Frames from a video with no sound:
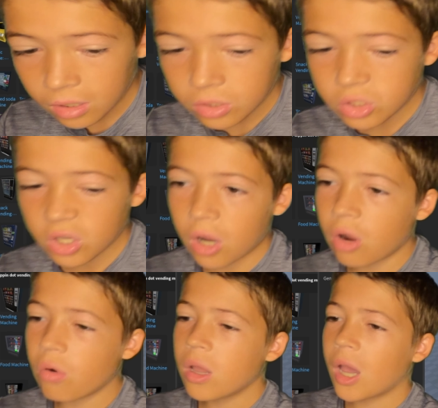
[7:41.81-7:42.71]

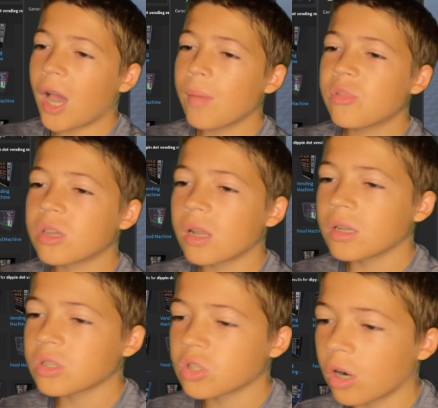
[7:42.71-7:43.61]
So, I'm just going
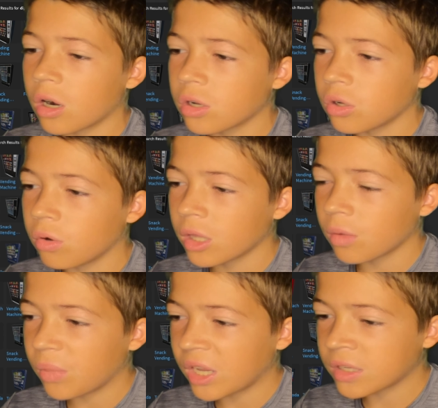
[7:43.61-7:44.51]
to start doing
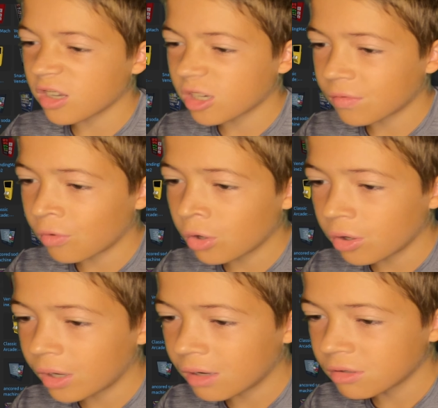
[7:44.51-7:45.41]
the basics for
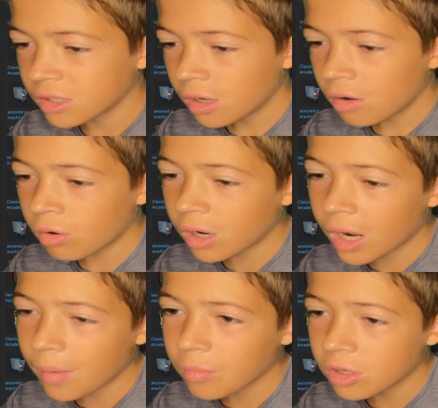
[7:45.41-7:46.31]
you guys, where
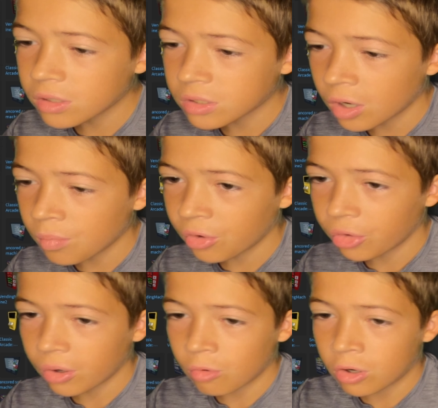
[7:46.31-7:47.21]
I'm going to start
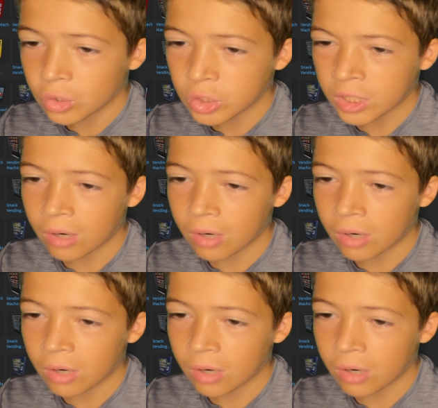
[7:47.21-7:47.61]
building walls.